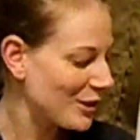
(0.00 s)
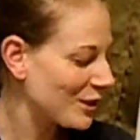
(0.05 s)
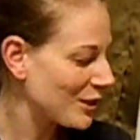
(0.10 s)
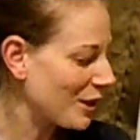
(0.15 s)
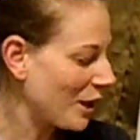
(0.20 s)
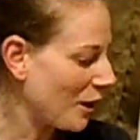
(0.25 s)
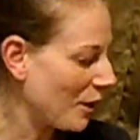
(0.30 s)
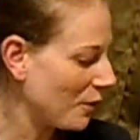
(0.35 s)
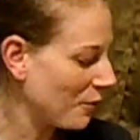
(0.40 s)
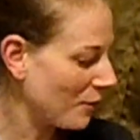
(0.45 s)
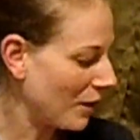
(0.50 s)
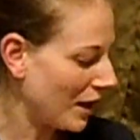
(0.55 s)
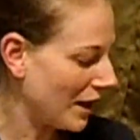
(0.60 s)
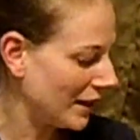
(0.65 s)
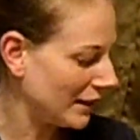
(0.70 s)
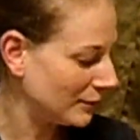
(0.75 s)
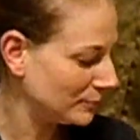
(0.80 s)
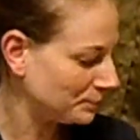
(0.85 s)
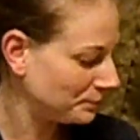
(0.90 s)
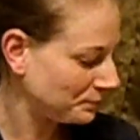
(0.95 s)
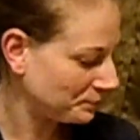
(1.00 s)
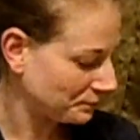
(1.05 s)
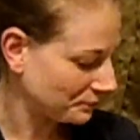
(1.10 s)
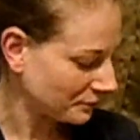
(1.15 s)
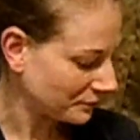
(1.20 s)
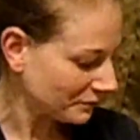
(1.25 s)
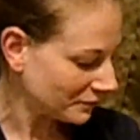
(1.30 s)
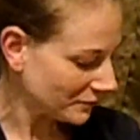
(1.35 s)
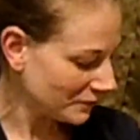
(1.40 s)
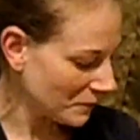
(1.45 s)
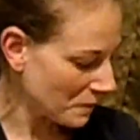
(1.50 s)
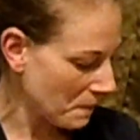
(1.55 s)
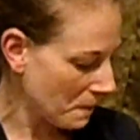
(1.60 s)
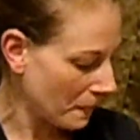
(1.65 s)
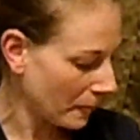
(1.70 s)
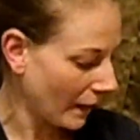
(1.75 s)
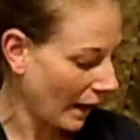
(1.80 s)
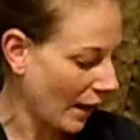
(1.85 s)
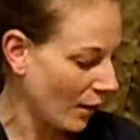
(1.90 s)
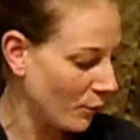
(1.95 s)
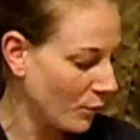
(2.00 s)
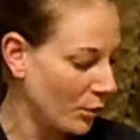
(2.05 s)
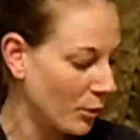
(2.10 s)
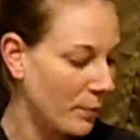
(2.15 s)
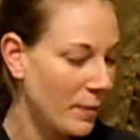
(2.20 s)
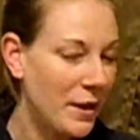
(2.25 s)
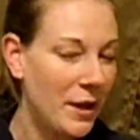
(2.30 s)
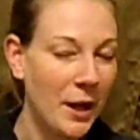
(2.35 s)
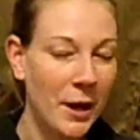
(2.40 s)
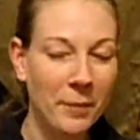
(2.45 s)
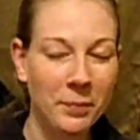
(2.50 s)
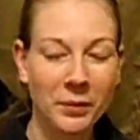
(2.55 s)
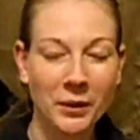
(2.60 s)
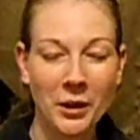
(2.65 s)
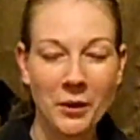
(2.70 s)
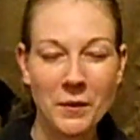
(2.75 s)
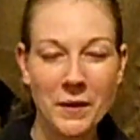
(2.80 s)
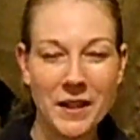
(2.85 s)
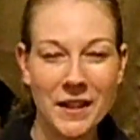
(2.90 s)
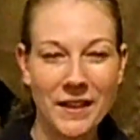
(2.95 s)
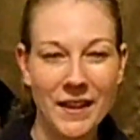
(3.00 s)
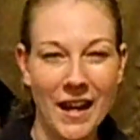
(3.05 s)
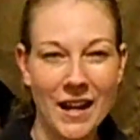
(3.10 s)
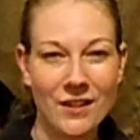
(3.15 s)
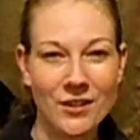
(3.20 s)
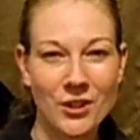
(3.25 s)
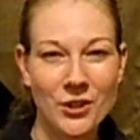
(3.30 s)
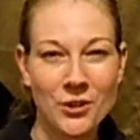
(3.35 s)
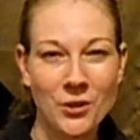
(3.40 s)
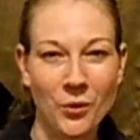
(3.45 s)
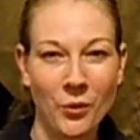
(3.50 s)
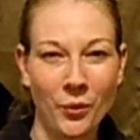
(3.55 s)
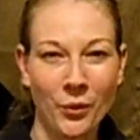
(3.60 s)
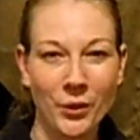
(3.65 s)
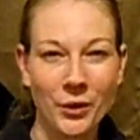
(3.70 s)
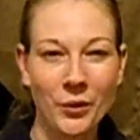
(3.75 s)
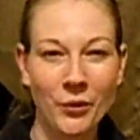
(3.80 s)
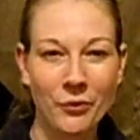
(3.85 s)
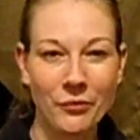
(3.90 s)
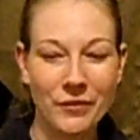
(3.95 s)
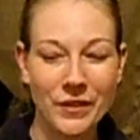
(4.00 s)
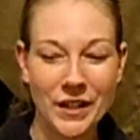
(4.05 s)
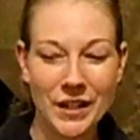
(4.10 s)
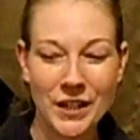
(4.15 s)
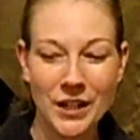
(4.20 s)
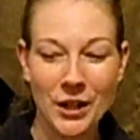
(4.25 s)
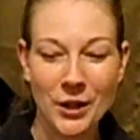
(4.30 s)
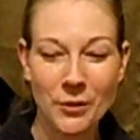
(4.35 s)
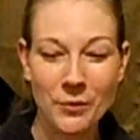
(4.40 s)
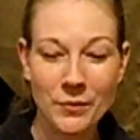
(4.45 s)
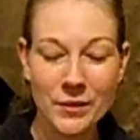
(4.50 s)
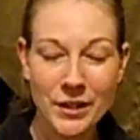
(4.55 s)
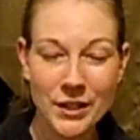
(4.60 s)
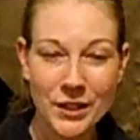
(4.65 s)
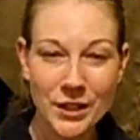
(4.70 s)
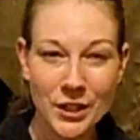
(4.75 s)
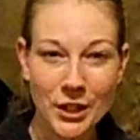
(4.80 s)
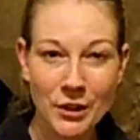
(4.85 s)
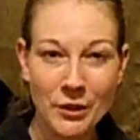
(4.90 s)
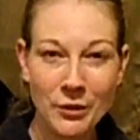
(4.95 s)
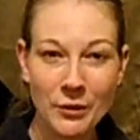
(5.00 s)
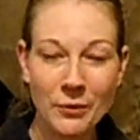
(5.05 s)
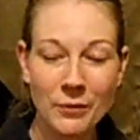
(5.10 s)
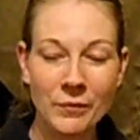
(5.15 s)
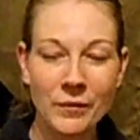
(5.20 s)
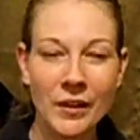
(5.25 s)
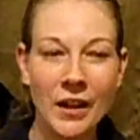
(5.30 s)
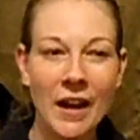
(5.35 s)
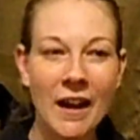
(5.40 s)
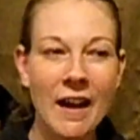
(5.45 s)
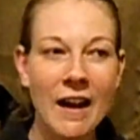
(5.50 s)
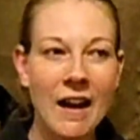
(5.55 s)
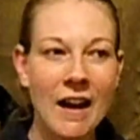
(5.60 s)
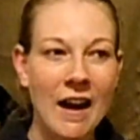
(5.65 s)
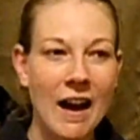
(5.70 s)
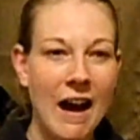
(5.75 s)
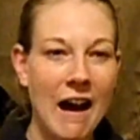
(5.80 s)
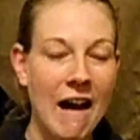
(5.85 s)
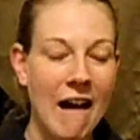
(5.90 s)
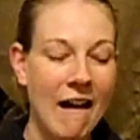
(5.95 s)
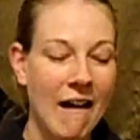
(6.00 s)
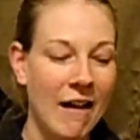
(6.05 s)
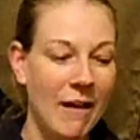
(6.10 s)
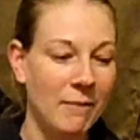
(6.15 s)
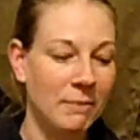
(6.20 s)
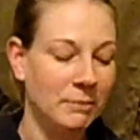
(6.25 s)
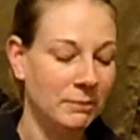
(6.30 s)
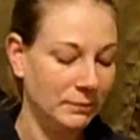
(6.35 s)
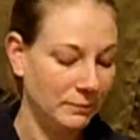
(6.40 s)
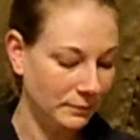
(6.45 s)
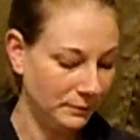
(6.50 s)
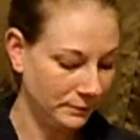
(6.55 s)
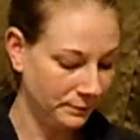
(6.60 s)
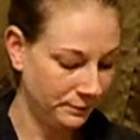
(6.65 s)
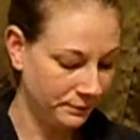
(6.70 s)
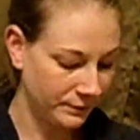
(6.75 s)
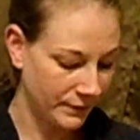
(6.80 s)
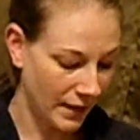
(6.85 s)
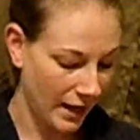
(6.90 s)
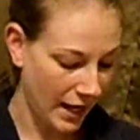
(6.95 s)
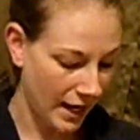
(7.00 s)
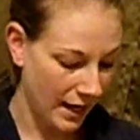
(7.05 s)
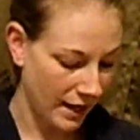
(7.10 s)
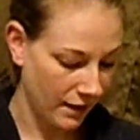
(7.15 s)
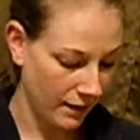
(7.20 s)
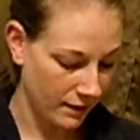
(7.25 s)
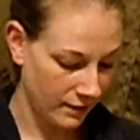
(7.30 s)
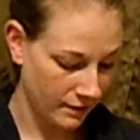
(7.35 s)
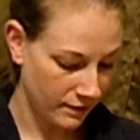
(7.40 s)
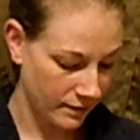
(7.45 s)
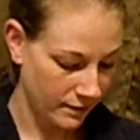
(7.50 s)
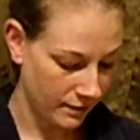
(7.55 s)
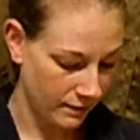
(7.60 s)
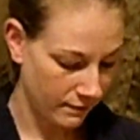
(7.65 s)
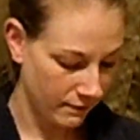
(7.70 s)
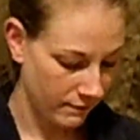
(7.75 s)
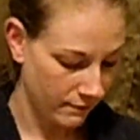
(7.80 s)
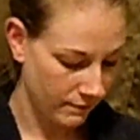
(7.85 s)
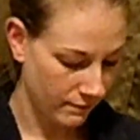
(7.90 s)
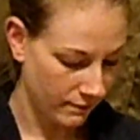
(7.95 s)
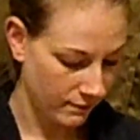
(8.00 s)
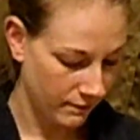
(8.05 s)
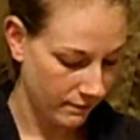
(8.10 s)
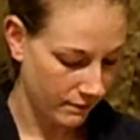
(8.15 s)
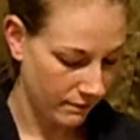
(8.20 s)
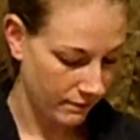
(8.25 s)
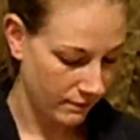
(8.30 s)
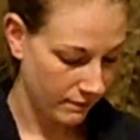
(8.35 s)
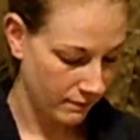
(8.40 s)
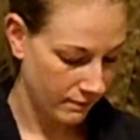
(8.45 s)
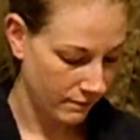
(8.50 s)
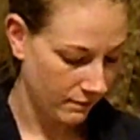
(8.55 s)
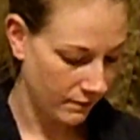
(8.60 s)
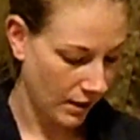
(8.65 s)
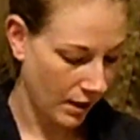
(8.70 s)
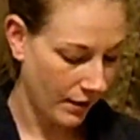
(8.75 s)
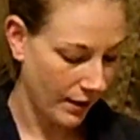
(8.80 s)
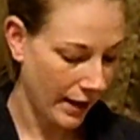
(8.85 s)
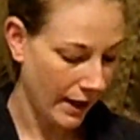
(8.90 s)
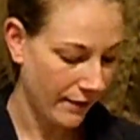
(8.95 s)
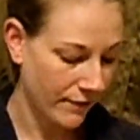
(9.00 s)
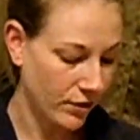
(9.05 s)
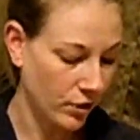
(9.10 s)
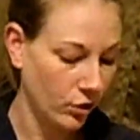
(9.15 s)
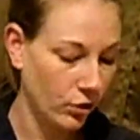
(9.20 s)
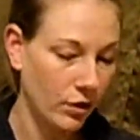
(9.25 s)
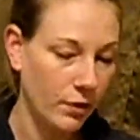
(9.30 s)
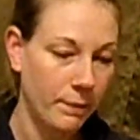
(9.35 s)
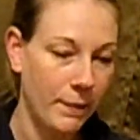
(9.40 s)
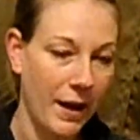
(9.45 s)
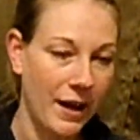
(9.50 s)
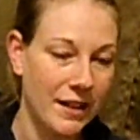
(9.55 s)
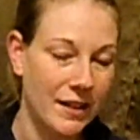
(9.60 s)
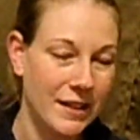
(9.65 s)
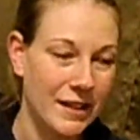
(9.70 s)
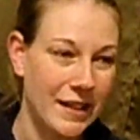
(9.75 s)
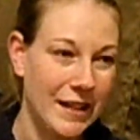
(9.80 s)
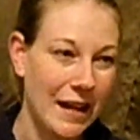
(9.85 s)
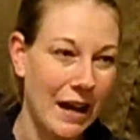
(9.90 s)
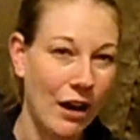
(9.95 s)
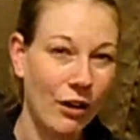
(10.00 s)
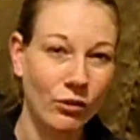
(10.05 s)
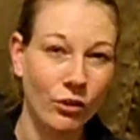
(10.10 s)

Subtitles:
So I will be uploading that tutorial video soon, and I'll have to look back and see how